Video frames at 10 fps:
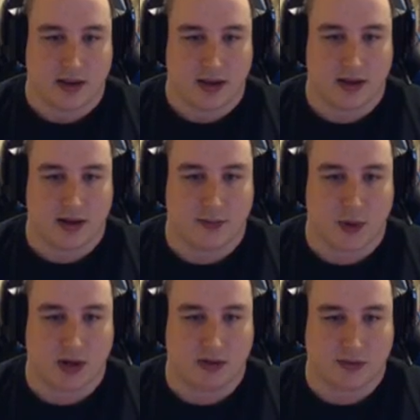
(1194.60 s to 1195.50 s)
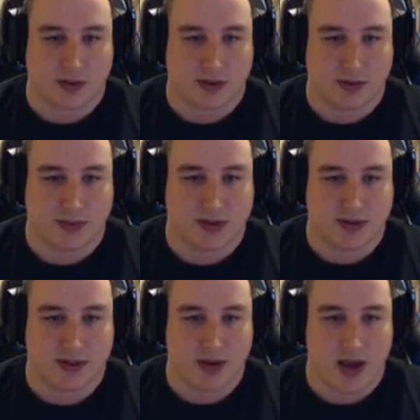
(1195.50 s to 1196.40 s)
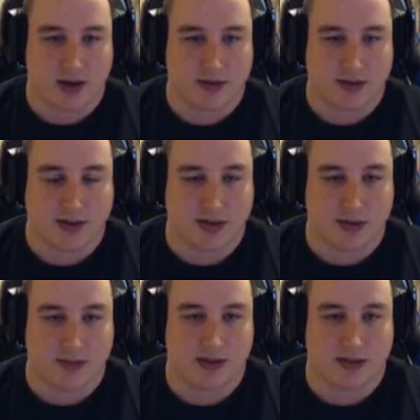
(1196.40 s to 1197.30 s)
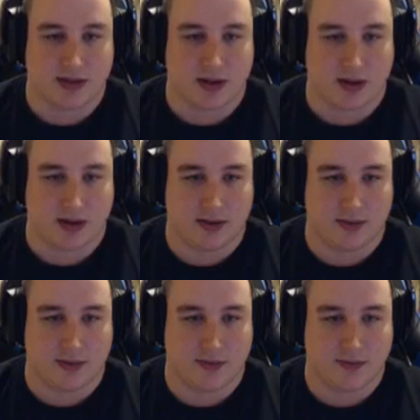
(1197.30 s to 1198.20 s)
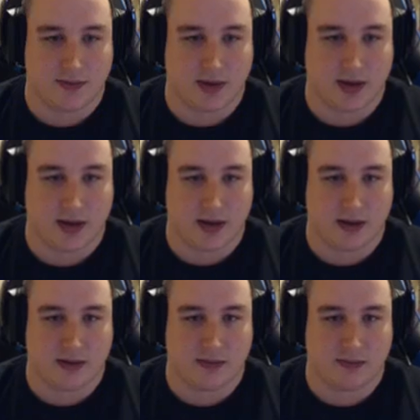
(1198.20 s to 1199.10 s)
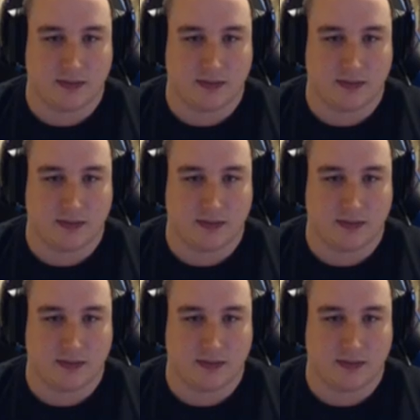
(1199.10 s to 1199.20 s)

We're gonna roll with the 2 accuracy gems in the Zarka. Um,